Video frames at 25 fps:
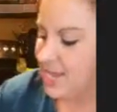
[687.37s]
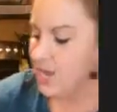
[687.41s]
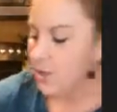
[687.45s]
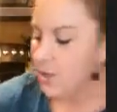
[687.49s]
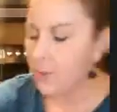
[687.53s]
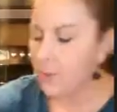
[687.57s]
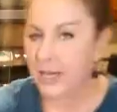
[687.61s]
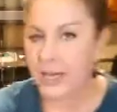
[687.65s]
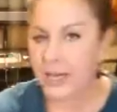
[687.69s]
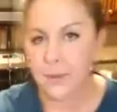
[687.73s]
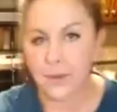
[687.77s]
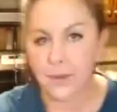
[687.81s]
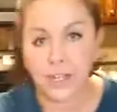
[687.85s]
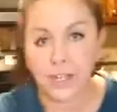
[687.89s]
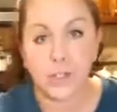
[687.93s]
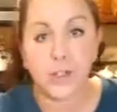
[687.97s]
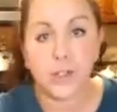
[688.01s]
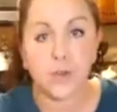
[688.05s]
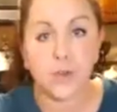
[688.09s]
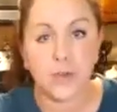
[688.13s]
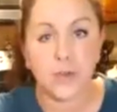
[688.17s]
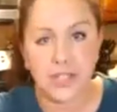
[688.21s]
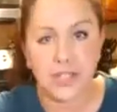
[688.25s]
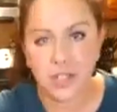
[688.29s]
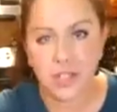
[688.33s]
when I wanna
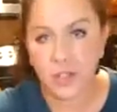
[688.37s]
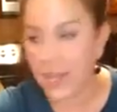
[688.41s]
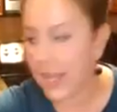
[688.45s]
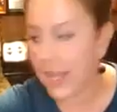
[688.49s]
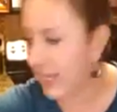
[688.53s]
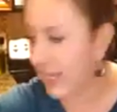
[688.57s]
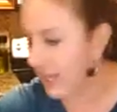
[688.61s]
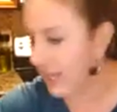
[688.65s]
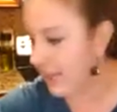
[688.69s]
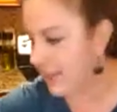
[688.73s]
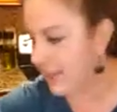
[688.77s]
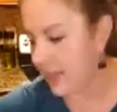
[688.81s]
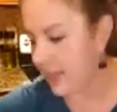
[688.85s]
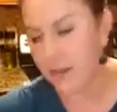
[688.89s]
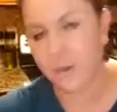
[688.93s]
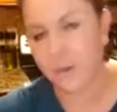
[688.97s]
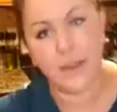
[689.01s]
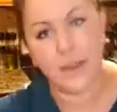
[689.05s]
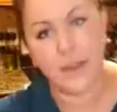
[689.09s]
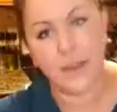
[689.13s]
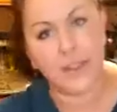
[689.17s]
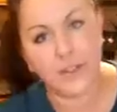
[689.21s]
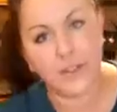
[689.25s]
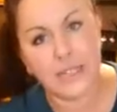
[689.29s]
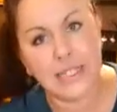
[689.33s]
drizzle anything,
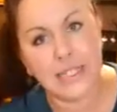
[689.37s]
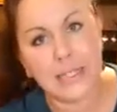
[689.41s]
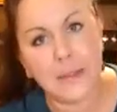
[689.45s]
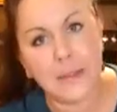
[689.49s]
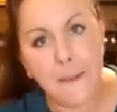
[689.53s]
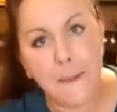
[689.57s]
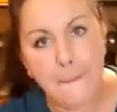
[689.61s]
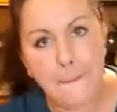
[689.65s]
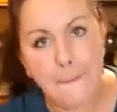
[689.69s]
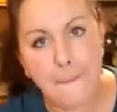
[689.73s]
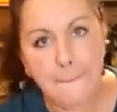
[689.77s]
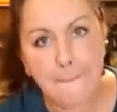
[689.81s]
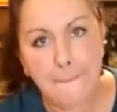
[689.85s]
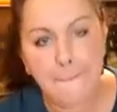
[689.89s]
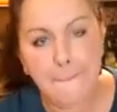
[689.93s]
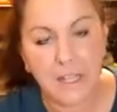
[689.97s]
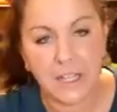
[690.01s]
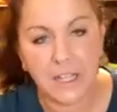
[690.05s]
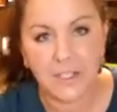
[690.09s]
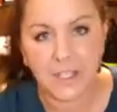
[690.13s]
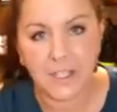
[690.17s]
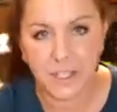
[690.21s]
whether it's melted